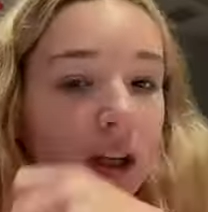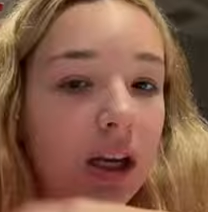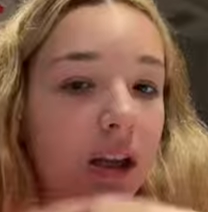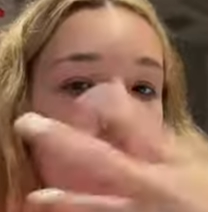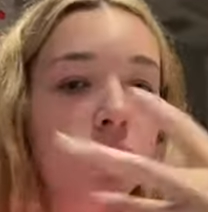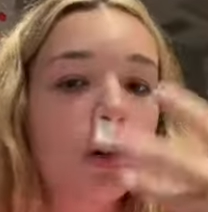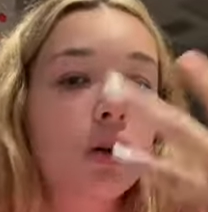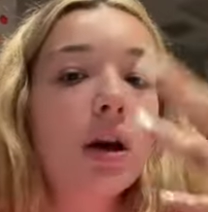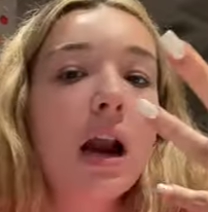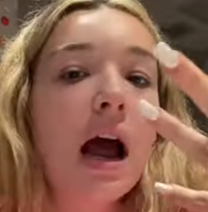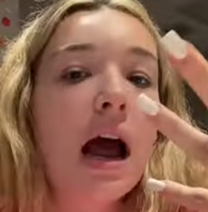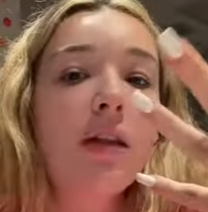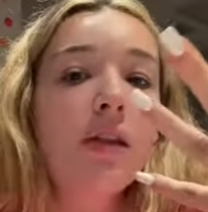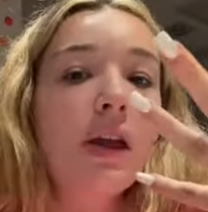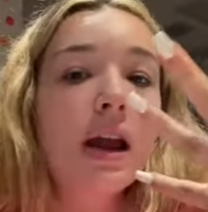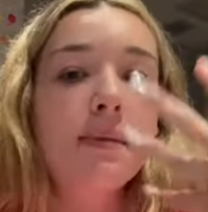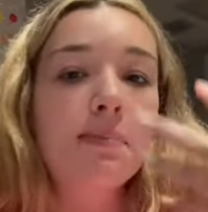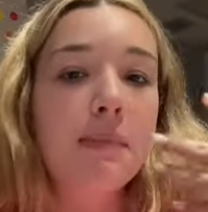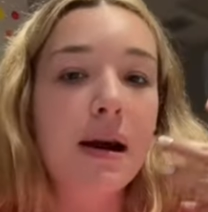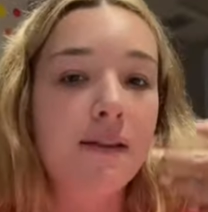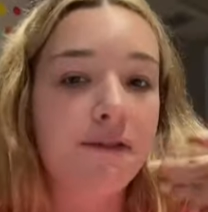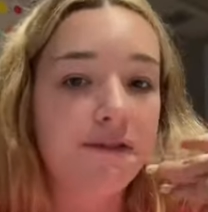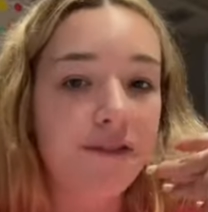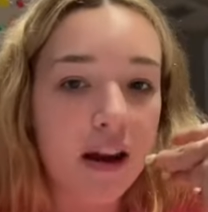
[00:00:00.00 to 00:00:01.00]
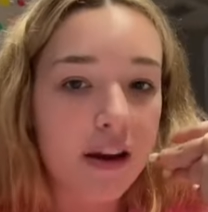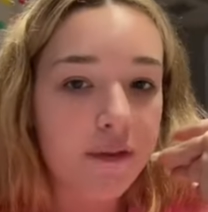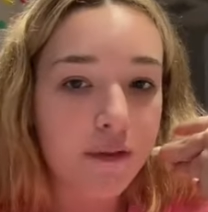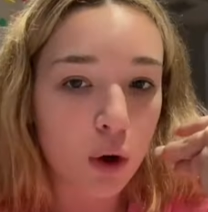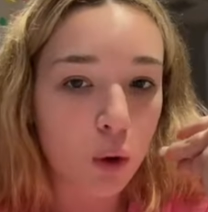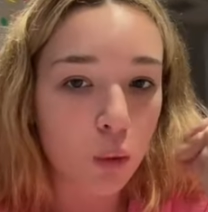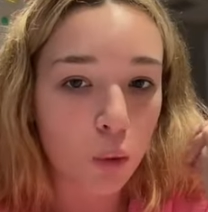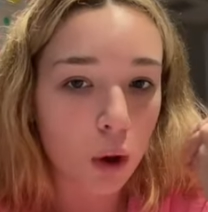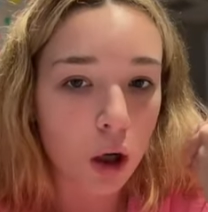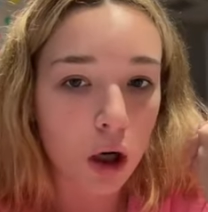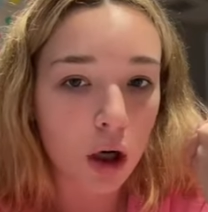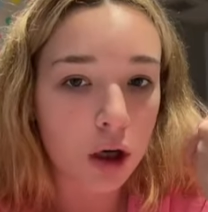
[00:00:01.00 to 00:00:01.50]
They're not like my
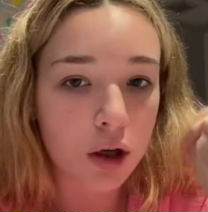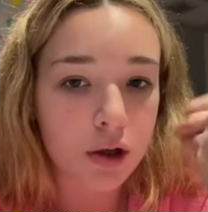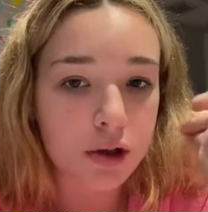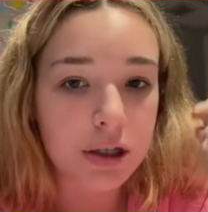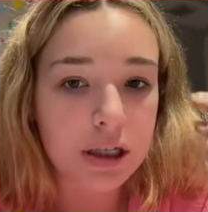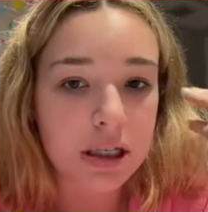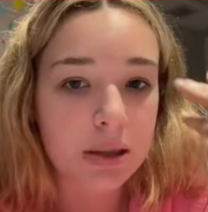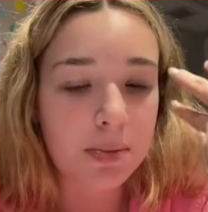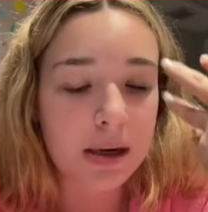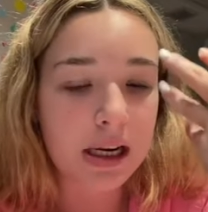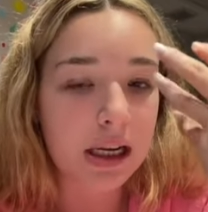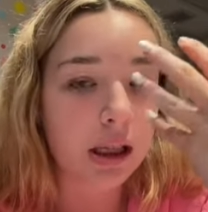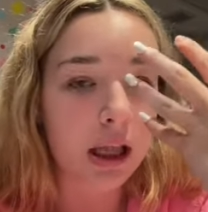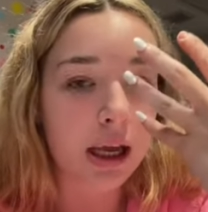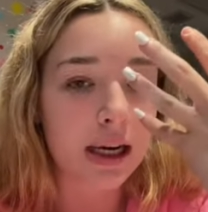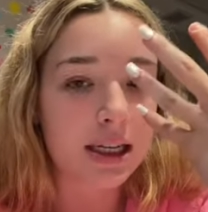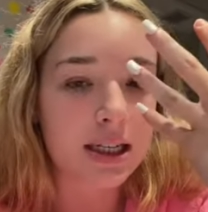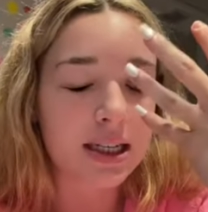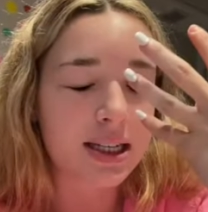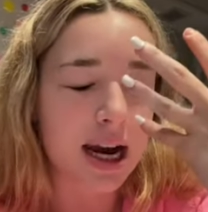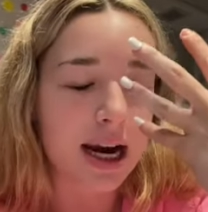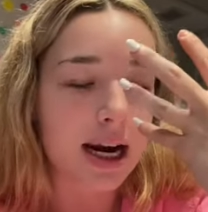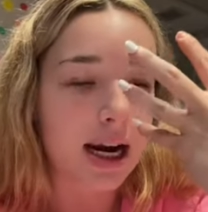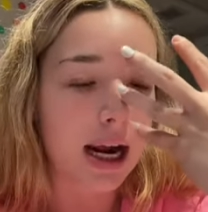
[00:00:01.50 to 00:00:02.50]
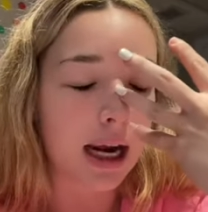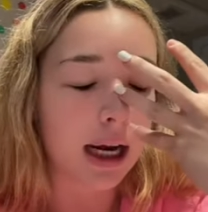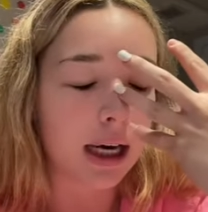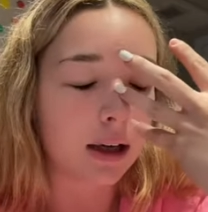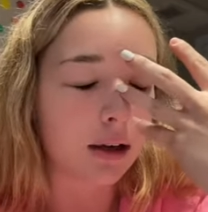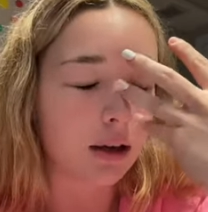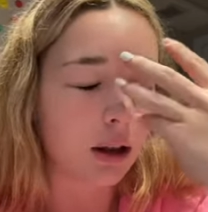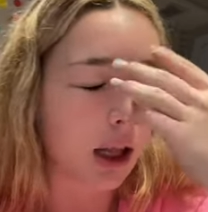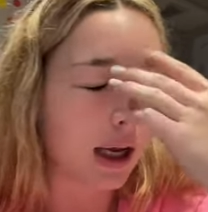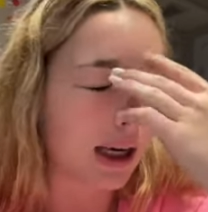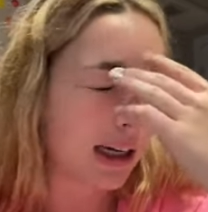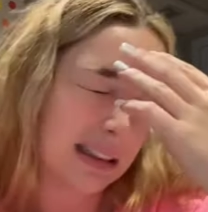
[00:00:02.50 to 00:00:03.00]
favorite words to be like
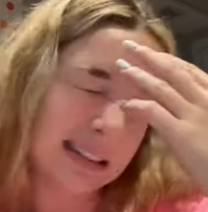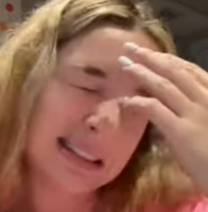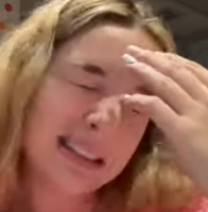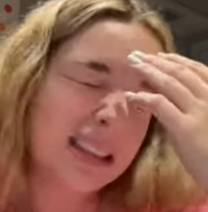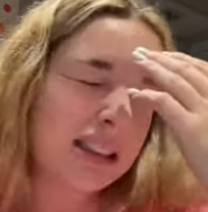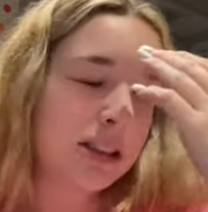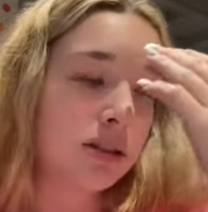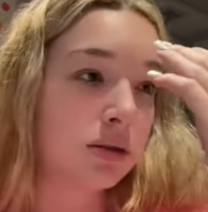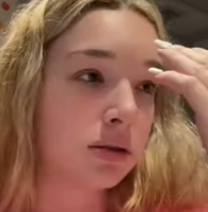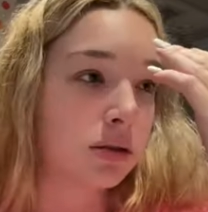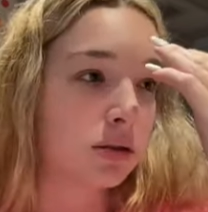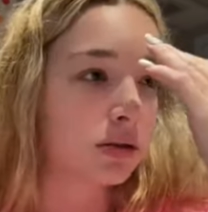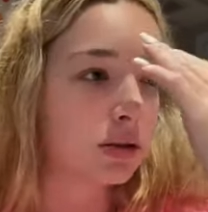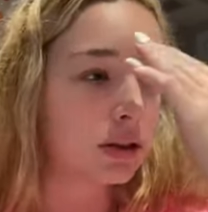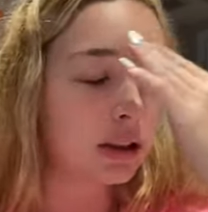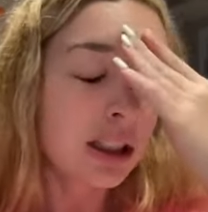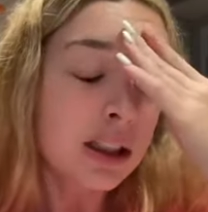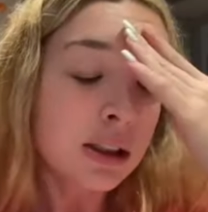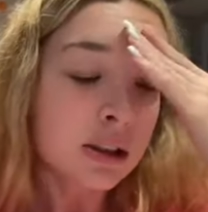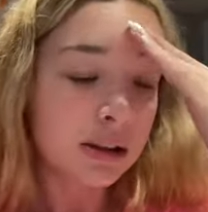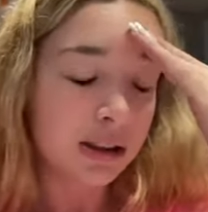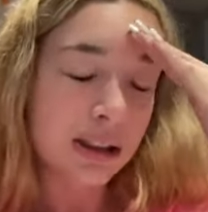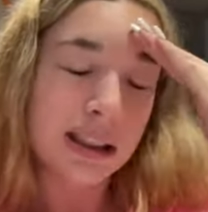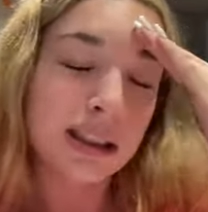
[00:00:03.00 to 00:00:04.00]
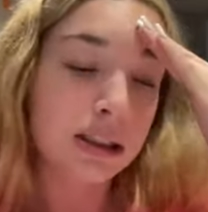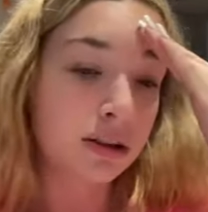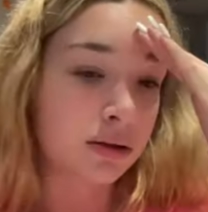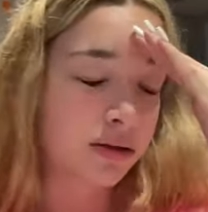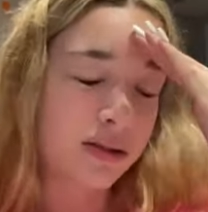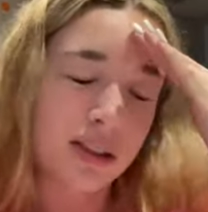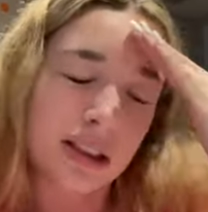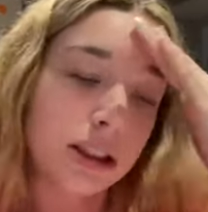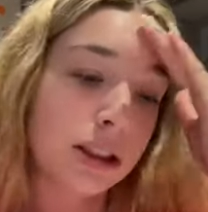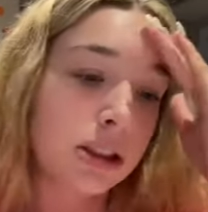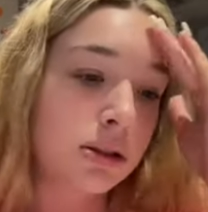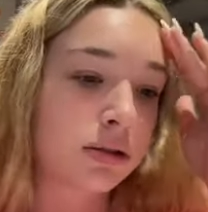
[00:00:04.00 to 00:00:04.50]
saying. Like oof,
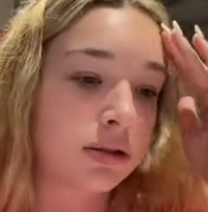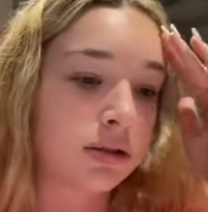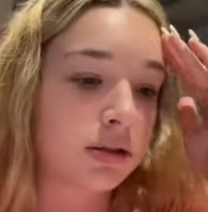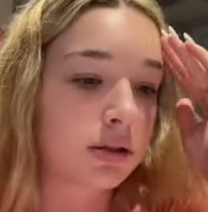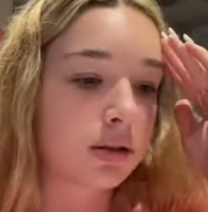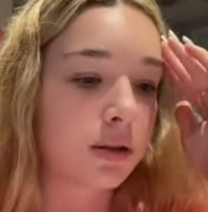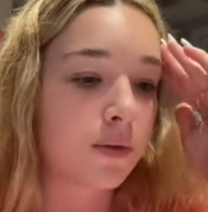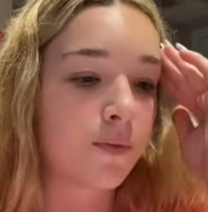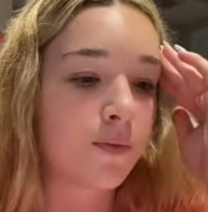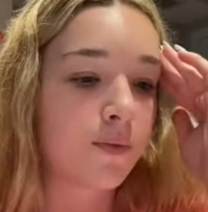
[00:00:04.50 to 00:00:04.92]
oof, oof.